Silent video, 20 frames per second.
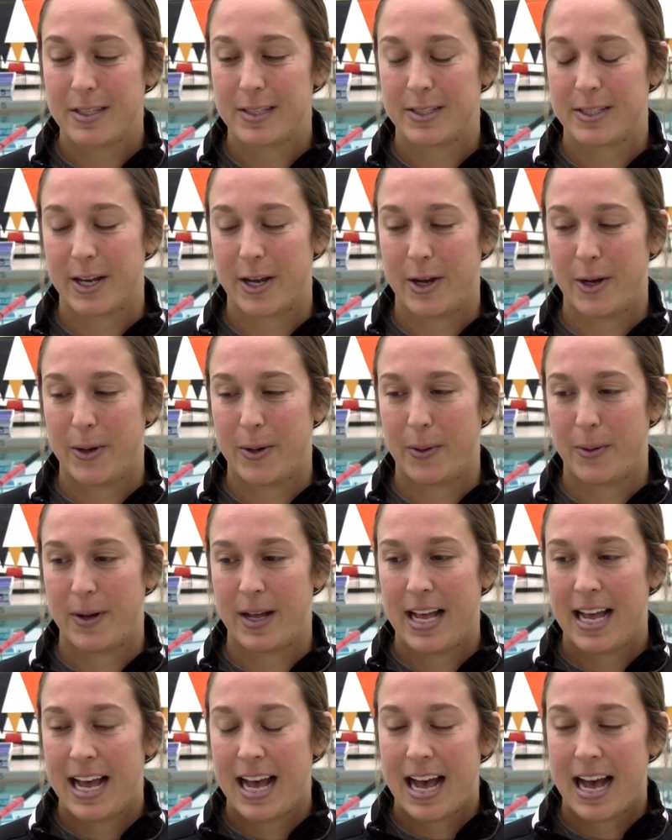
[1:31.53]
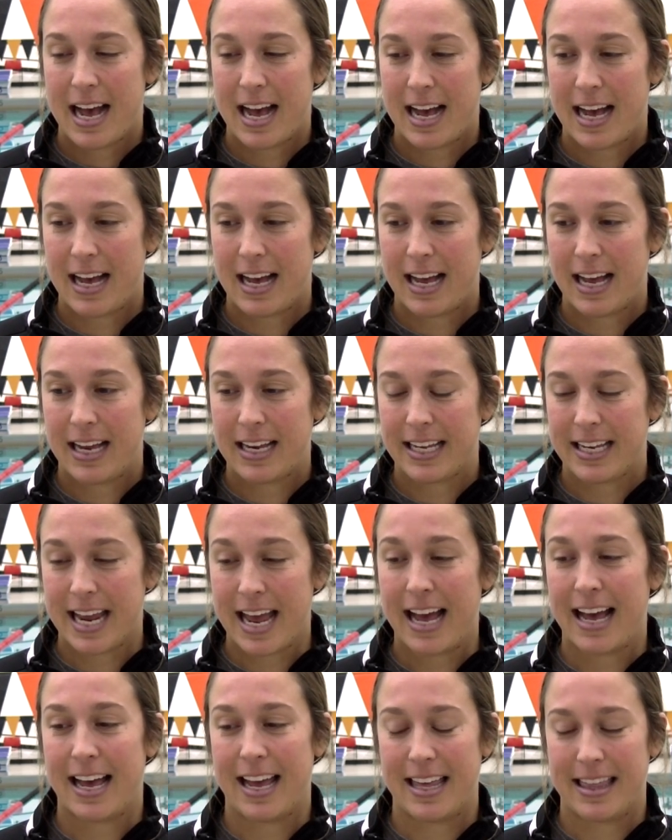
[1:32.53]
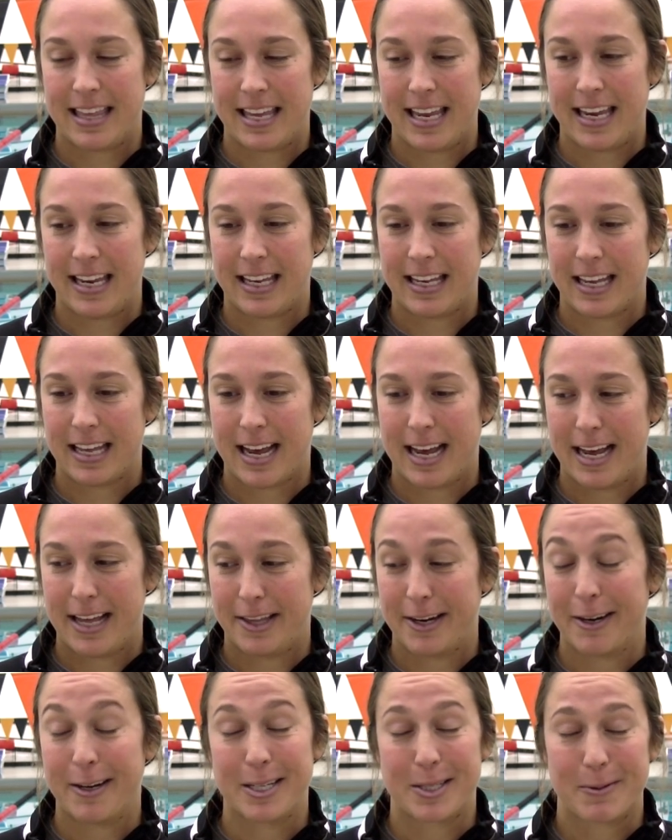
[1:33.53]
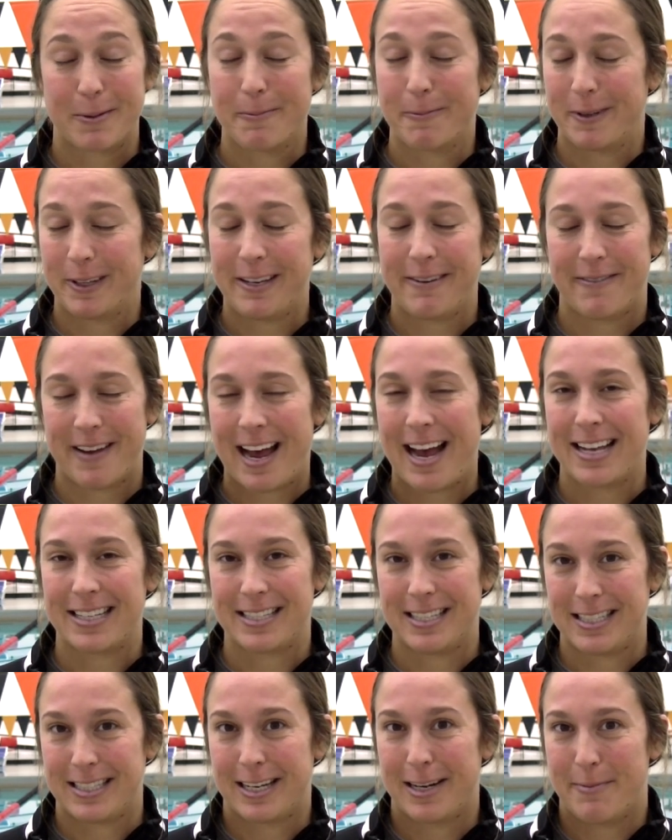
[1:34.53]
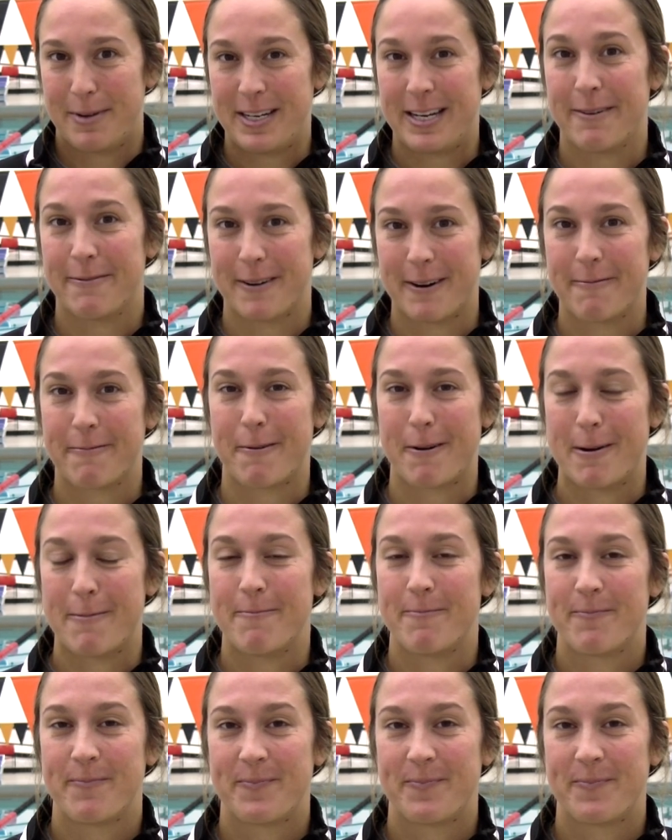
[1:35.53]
So uh, yeah, I think uh, they're going to swim really fast, and it's going to be different for them.